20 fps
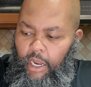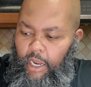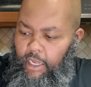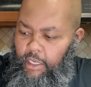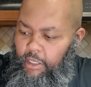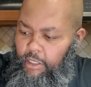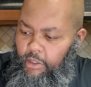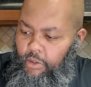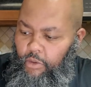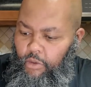a
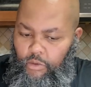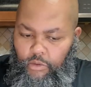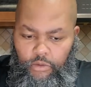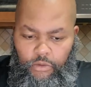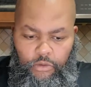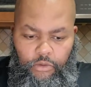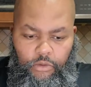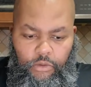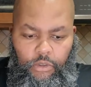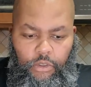little
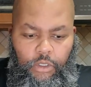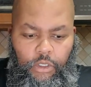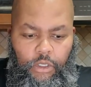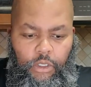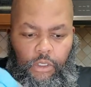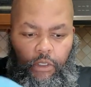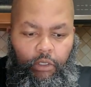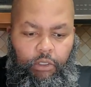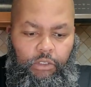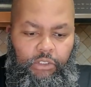
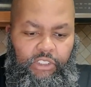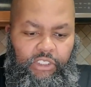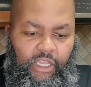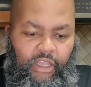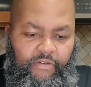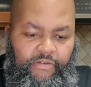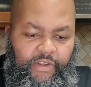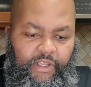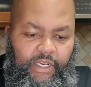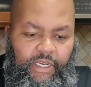
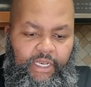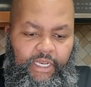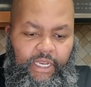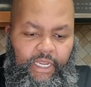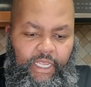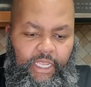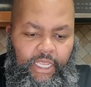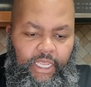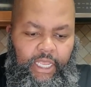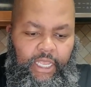solvent
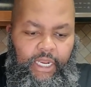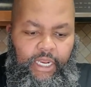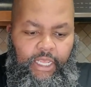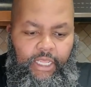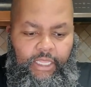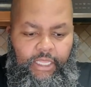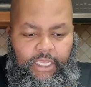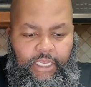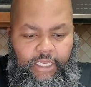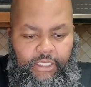in
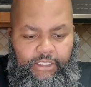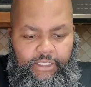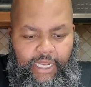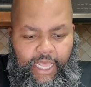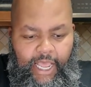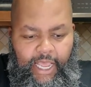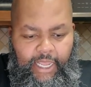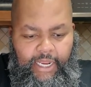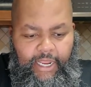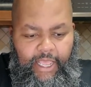the
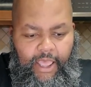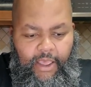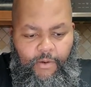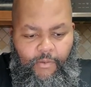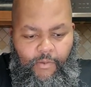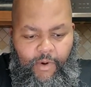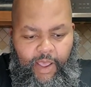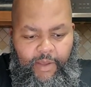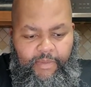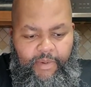slide
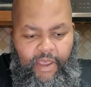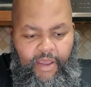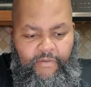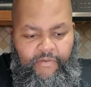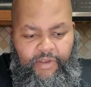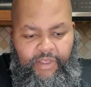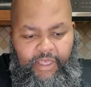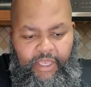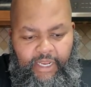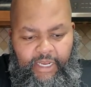and wipe
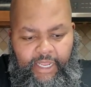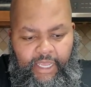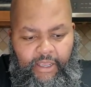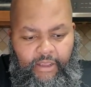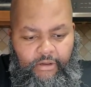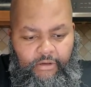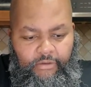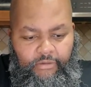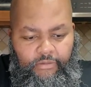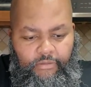everything
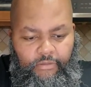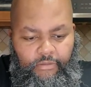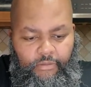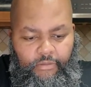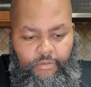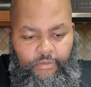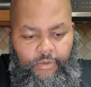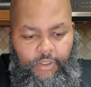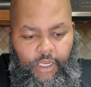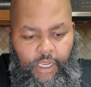down.
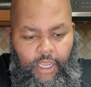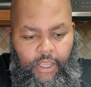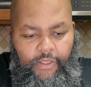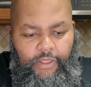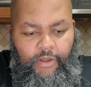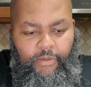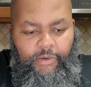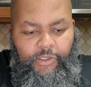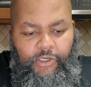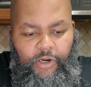
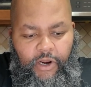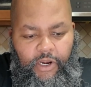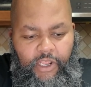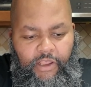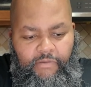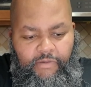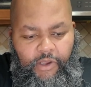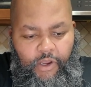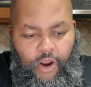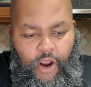The majority
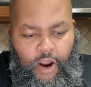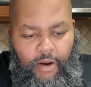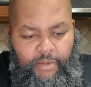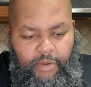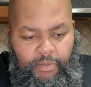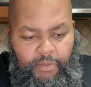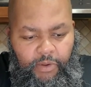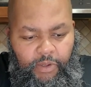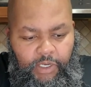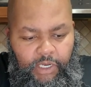of the
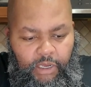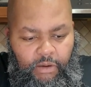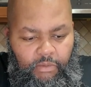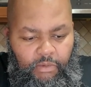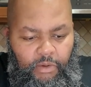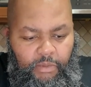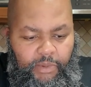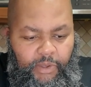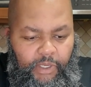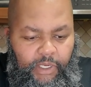carbon buildup
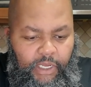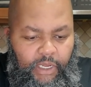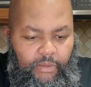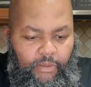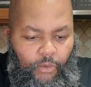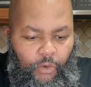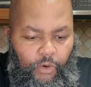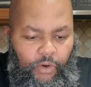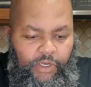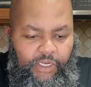will build
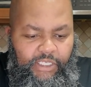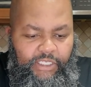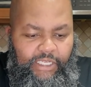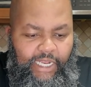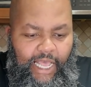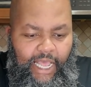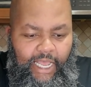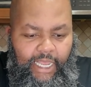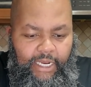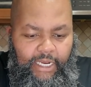up on the
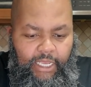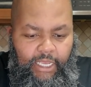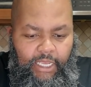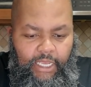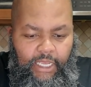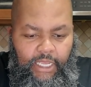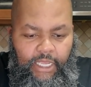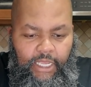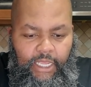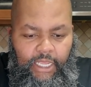slide
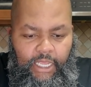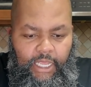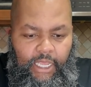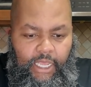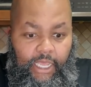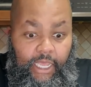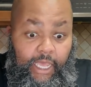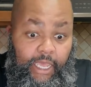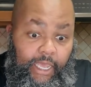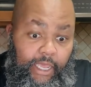
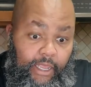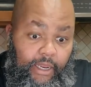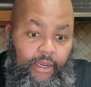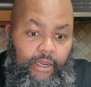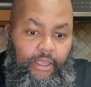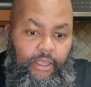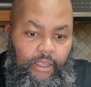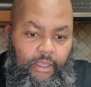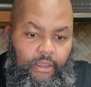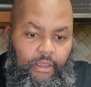
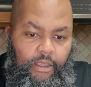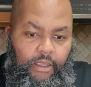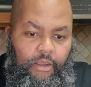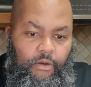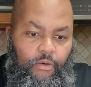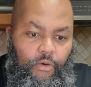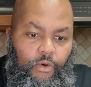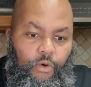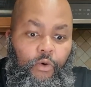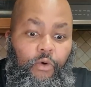and
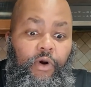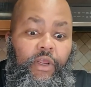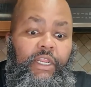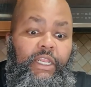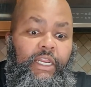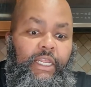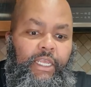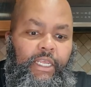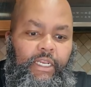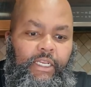on
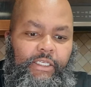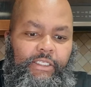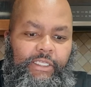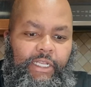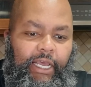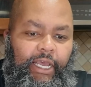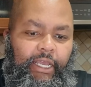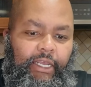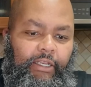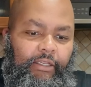and in the
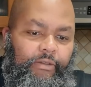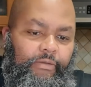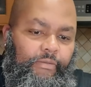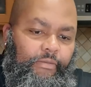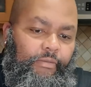slide.